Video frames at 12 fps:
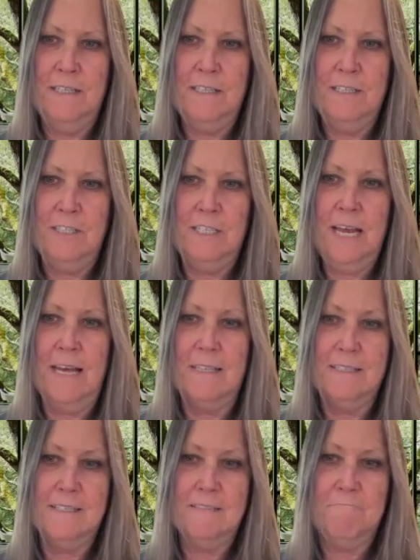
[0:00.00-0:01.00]
she
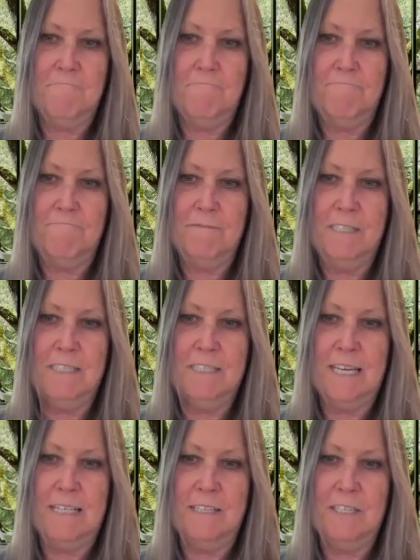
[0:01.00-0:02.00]
has to
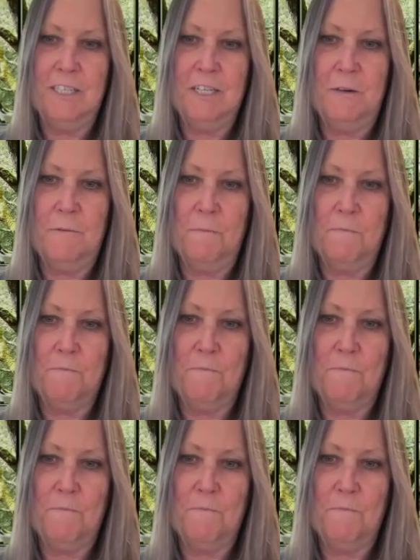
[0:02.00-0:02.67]
say to you.